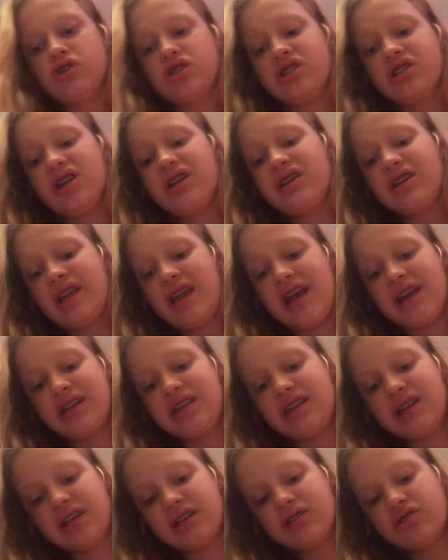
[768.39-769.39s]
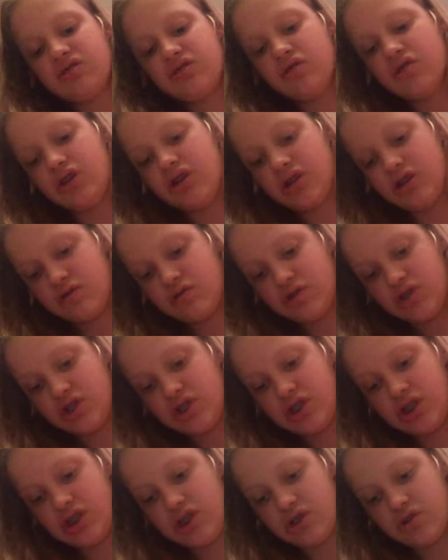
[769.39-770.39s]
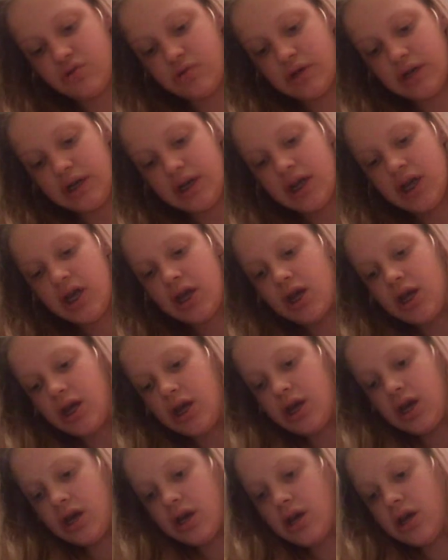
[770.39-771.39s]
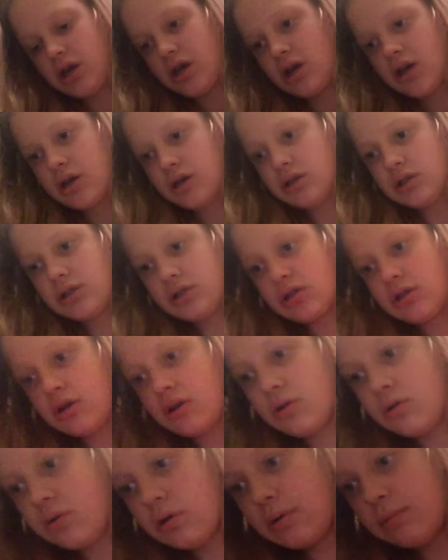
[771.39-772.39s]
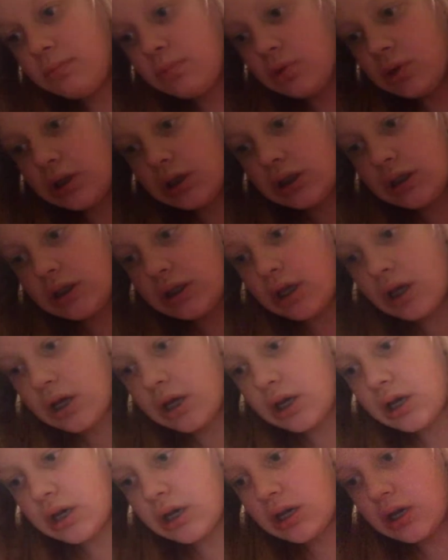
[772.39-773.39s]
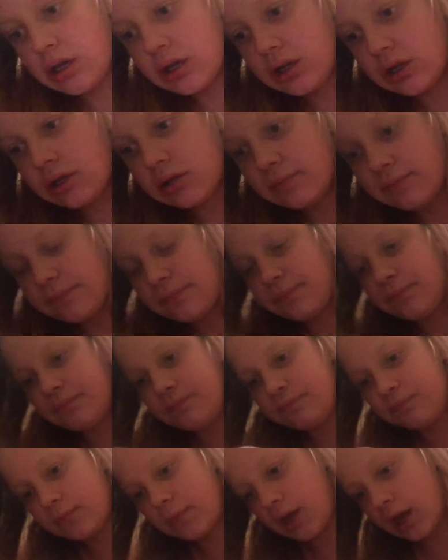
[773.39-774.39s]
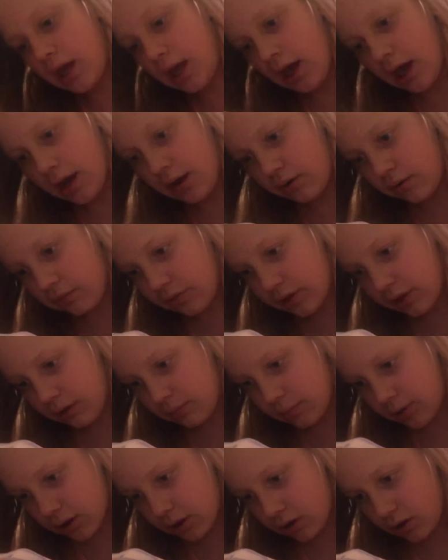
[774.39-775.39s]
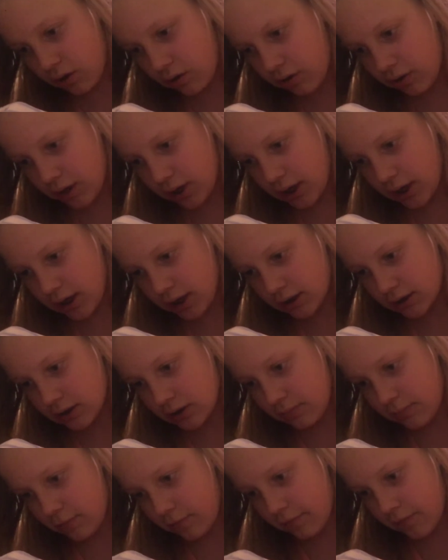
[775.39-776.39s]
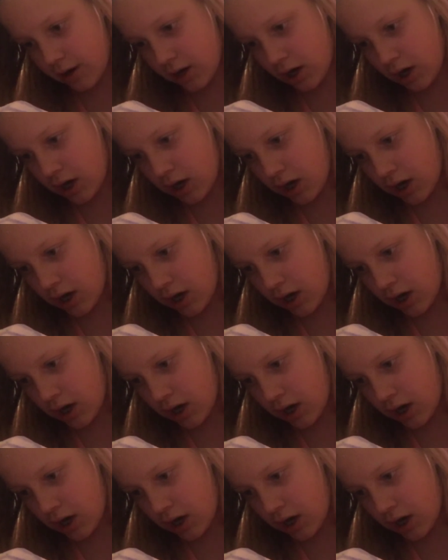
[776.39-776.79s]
She's not in any dance studio because she just quit. So I'm really sad and yeah, I don't think I'm going to go to the dance sleepover.